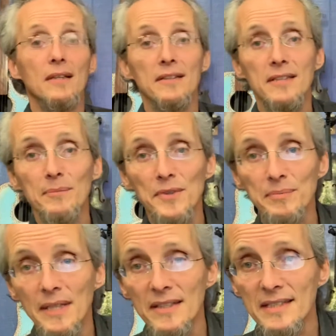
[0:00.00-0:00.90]
The symbols
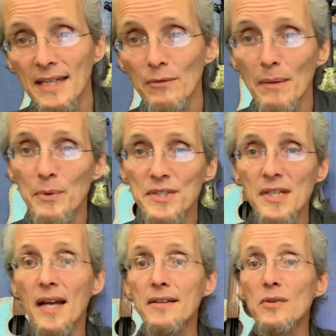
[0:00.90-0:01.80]
because they
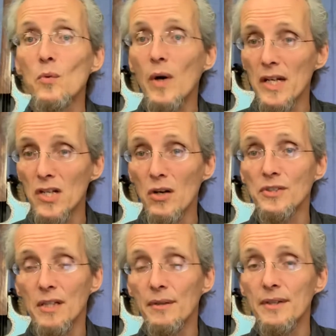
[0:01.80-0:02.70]
represent what
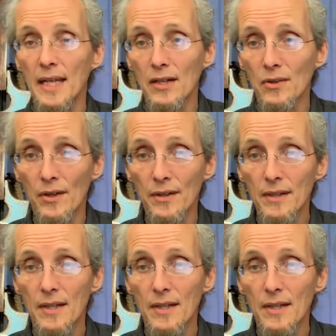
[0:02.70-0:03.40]
notes are in that chord.